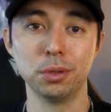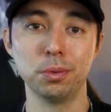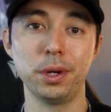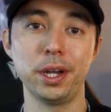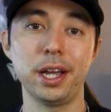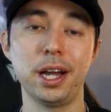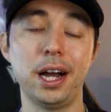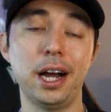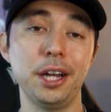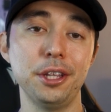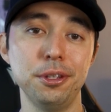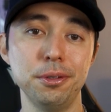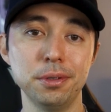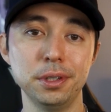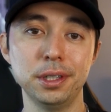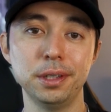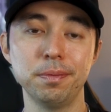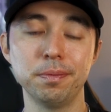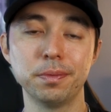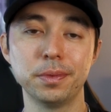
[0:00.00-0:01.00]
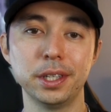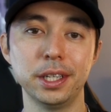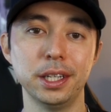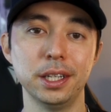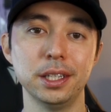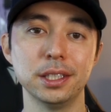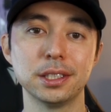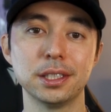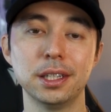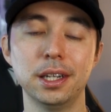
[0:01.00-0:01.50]
the way I do it
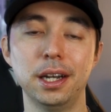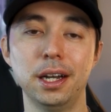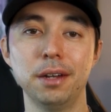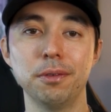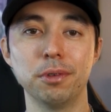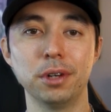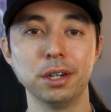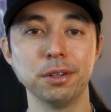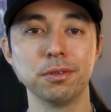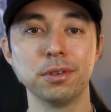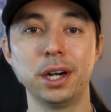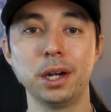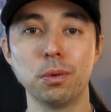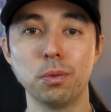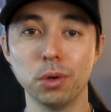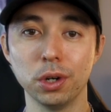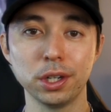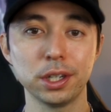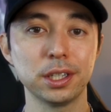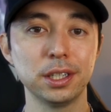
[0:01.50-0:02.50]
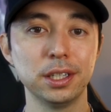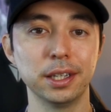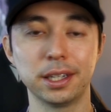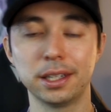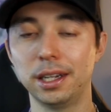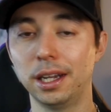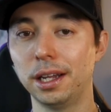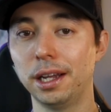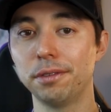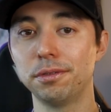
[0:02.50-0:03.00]
is whenever I work,
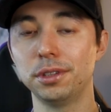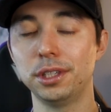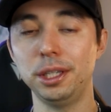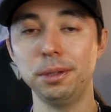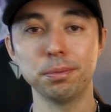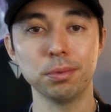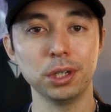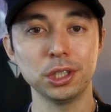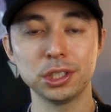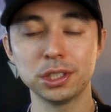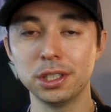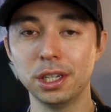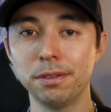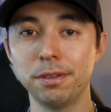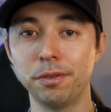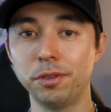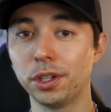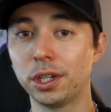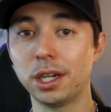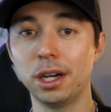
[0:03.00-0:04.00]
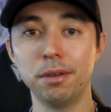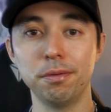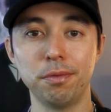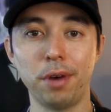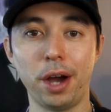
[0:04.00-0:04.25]
like I have to heat press stuff, I have to cut